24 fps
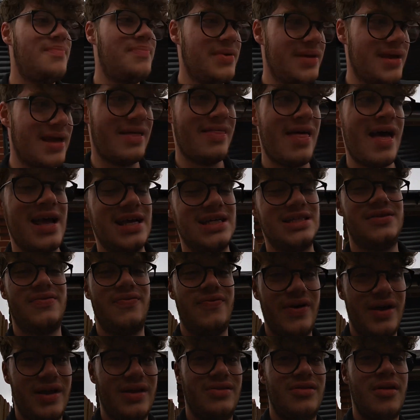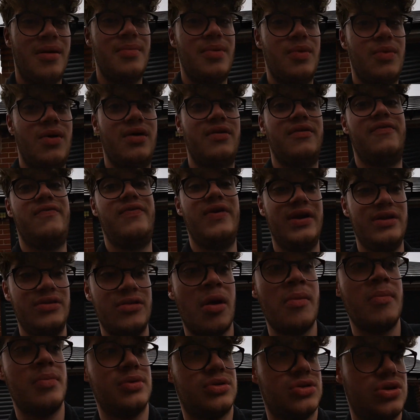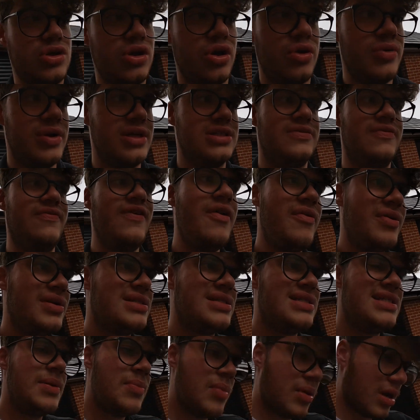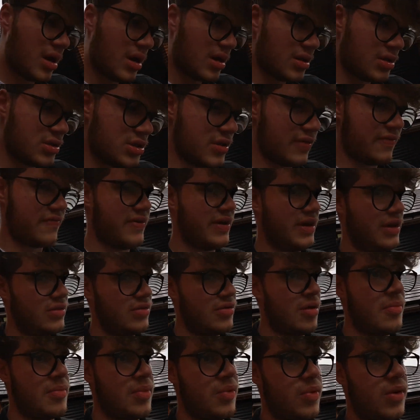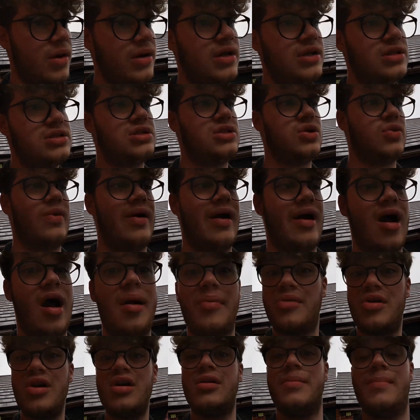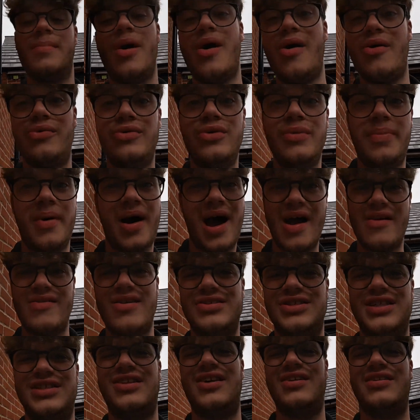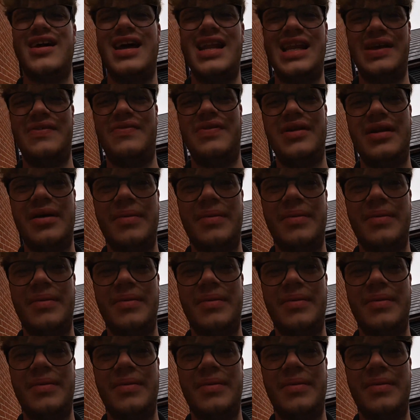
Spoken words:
But yeah, that is thing number one. Thing number two is very similar to thing number one, as to where I'm going to moan, but I haven't actually done anything